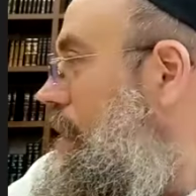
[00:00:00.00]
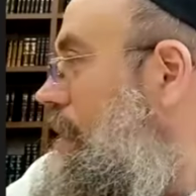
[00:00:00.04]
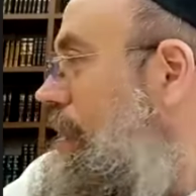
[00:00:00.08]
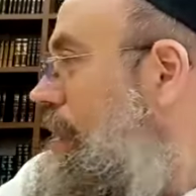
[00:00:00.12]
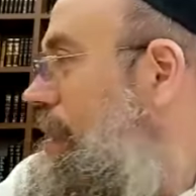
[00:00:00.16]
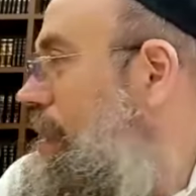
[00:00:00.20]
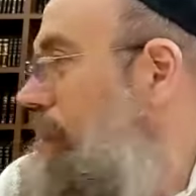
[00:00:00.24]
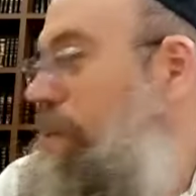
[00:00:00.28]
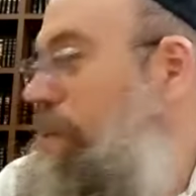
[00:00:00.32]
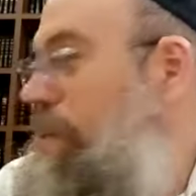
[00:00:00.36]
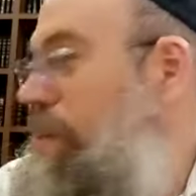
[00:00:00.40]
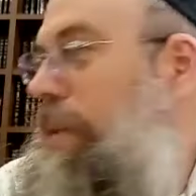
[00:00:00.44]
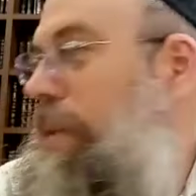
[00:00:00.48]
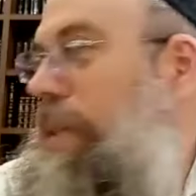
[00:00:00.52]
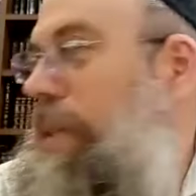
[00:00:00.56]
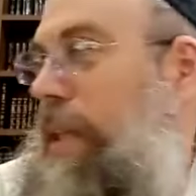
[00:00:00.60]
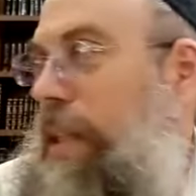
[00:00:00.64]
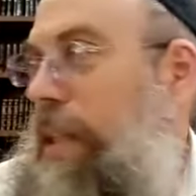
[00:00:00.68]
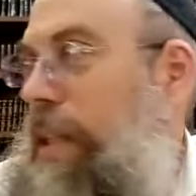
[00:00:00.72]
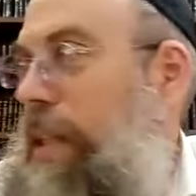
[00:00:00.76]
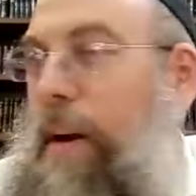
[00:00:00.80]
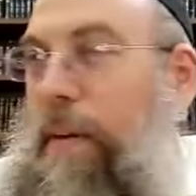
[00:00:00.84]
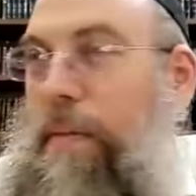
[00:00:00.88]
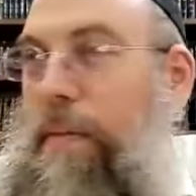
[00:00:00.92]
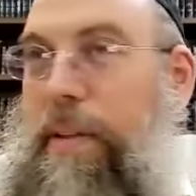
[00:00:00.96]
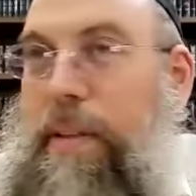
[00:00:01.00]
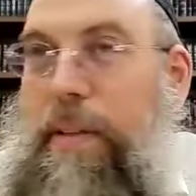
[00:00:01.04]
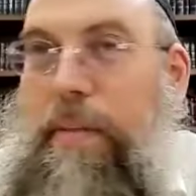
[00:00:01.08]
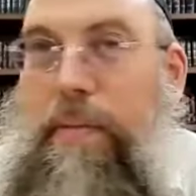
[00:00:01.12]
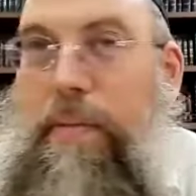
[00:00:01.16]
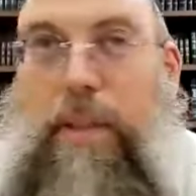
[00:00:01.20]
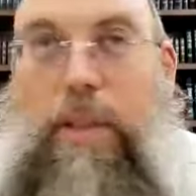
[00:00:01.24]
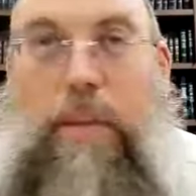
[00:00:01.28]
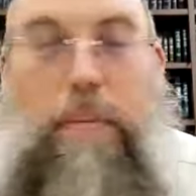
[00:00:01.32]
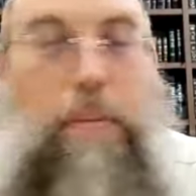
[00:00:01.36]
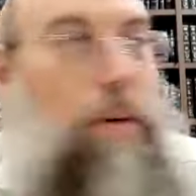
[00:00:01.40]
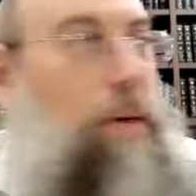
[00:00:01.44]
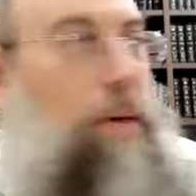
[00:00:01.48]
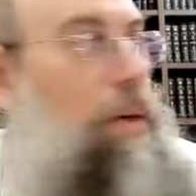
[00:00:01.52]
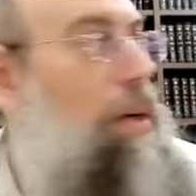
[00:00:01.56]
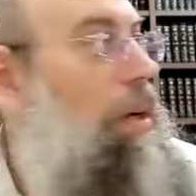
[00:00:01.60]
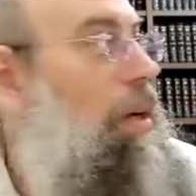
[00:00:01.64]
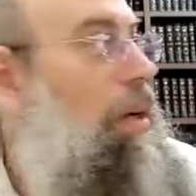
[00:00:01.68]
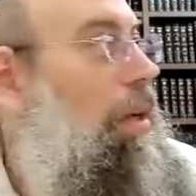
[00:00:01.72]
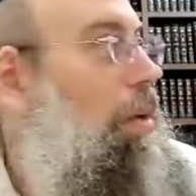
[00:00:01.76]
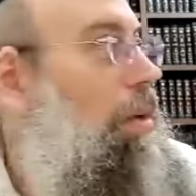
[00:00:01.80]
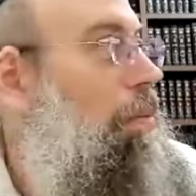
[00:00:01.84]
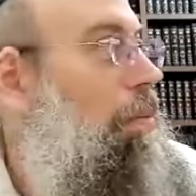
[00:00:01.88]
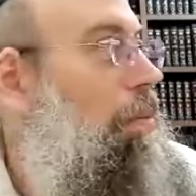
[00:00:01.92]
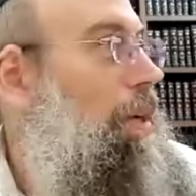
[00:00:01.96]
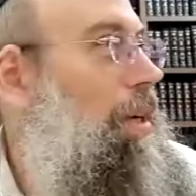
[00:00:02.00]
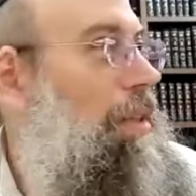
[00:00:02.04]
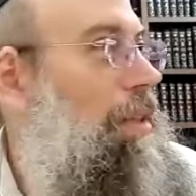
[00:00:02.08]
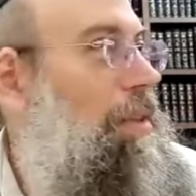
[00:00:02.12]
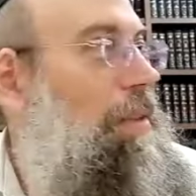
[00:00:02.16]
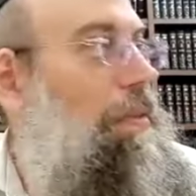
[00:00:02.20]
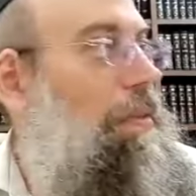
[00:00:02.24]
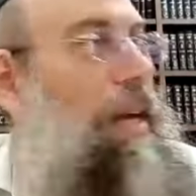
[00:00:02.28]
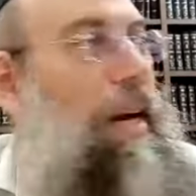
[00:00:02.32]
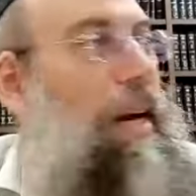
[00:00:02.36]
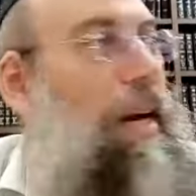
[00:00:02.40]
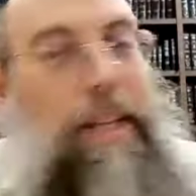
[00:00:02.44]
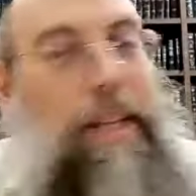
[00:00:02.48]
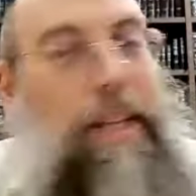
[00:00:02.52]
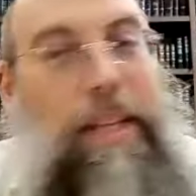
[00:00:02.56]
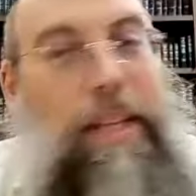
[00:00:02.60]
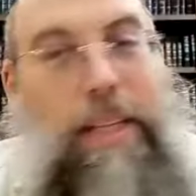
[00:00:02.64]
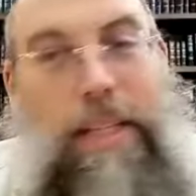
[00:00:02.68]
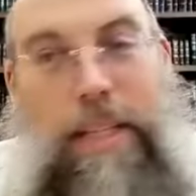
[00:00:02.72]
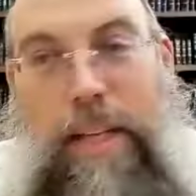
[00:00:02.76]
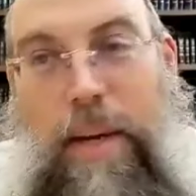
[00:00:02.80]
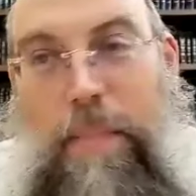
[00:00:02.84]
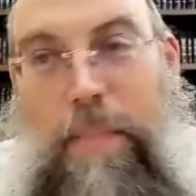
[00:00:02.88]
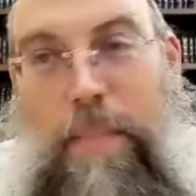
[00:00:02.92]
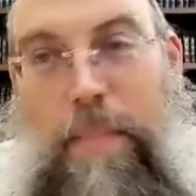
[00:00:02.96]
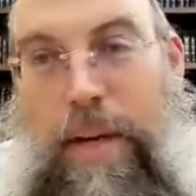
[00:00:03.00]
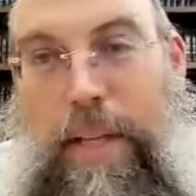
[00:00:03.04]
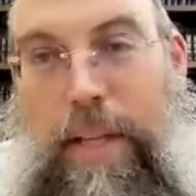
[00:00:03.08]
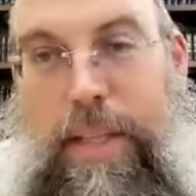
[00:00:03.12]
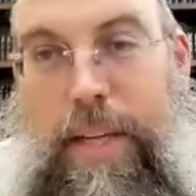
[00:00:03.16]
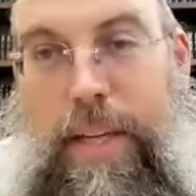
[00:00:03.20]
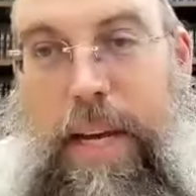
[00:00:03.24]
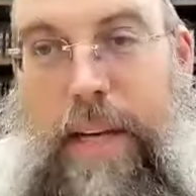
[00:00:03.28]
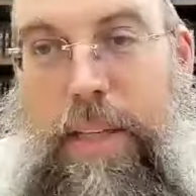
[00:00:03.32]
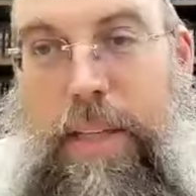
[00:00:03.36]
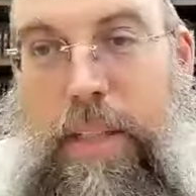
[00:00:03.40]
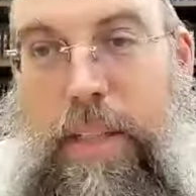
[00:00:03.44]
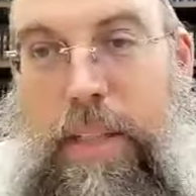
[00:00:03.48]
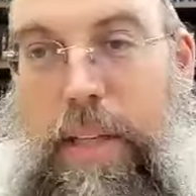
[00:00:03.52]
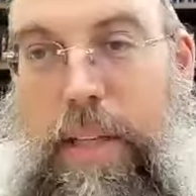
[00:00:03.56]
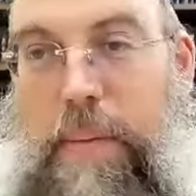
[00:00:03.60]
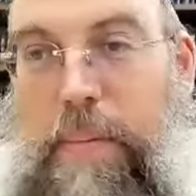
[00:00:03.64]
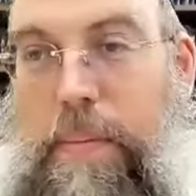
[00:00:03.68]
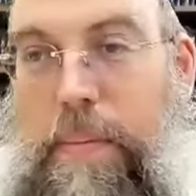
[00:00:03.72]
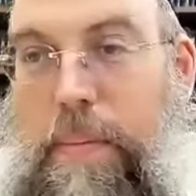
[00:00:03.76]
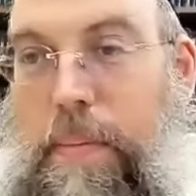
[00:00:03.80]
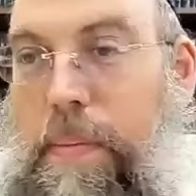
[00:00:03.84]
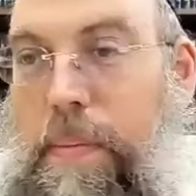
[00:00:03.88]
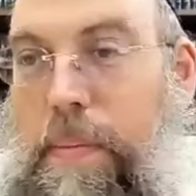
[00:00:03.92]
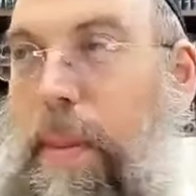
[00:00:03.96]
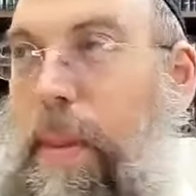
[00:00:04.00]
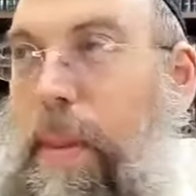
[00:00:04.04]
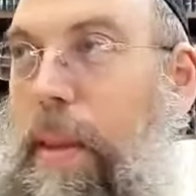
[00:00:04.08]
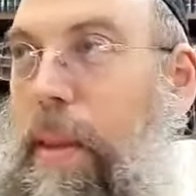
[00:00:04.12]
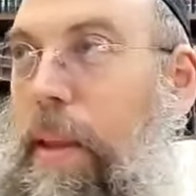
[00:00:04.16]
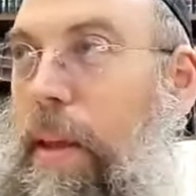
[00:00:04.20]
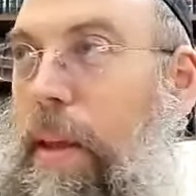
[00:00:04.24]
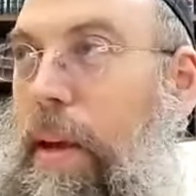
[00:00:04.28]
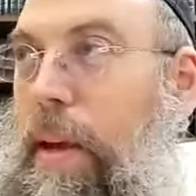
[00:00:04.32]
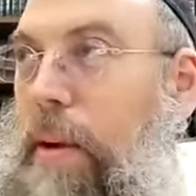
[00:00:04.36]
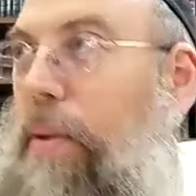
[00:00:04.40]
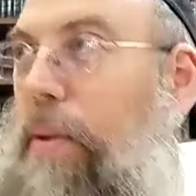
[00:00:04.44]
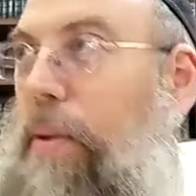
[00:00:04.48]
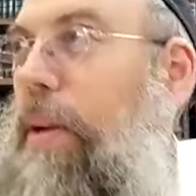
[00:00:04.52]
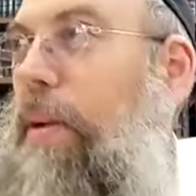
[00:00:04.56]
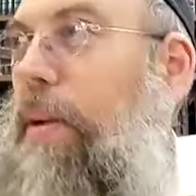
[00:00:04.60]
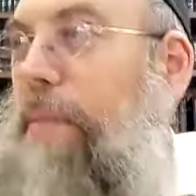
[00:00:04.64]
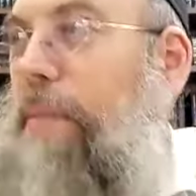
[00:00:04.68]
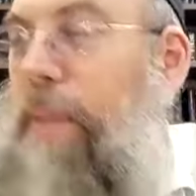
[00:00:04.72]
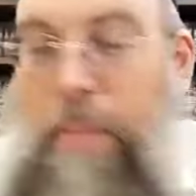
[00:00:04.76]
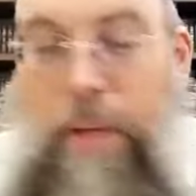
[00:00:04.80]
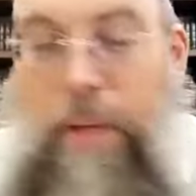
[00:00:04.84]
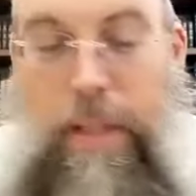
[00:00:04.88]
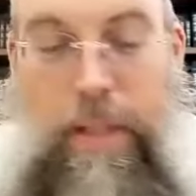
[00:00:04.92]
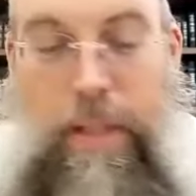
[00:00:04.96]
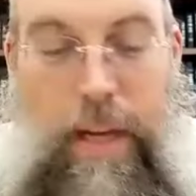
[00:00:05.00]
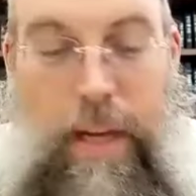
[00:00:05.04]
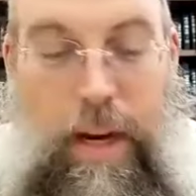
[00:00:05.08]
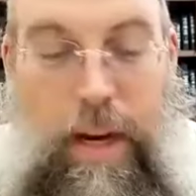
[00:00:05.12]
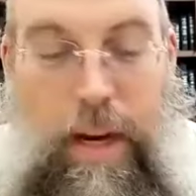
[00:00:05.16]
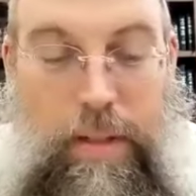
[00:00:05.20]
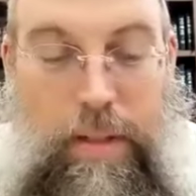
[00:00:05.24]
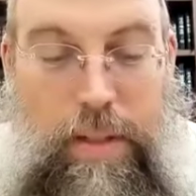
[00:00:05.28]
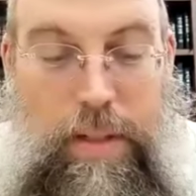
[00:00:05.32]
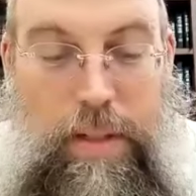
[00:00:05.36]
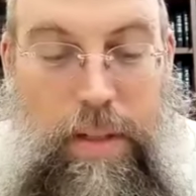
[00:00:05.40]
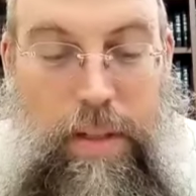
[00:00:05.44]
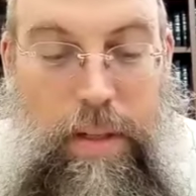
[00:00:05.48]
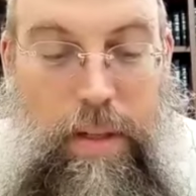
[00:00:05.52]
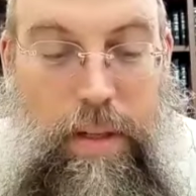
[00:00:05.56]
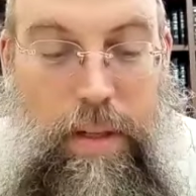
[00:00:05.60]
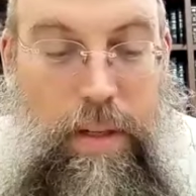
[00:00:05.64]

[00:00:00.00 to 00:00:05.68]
And so it's a doubt if it's a firstborn. Because of that, I had to separate 10 sheep, and all of them are doubts.